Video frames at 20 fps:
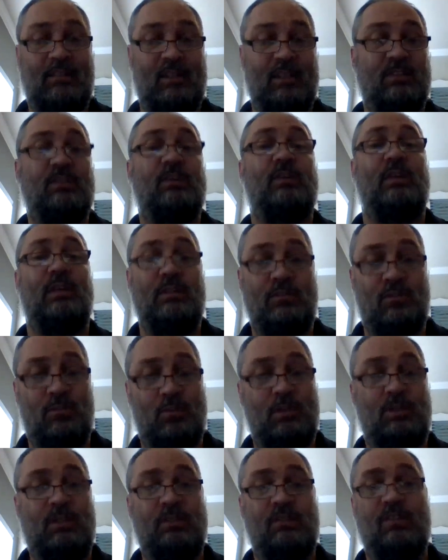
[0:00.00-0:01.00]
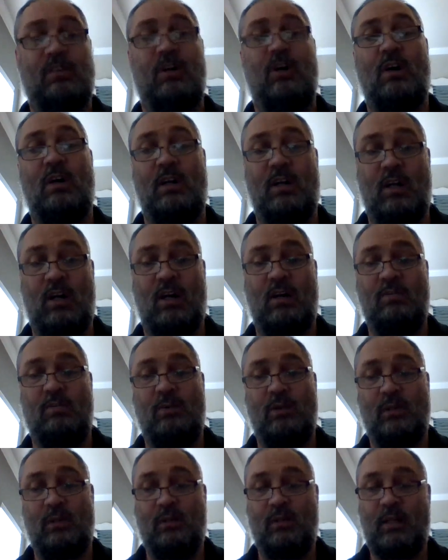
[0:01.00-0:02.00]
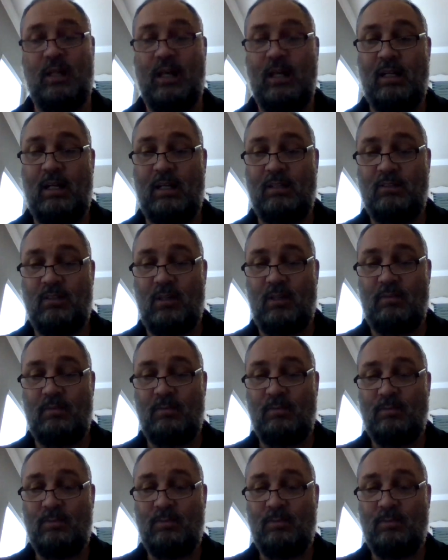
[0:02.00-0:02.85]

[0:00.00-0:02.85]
sensor then switches it on and off whether the daylight's on.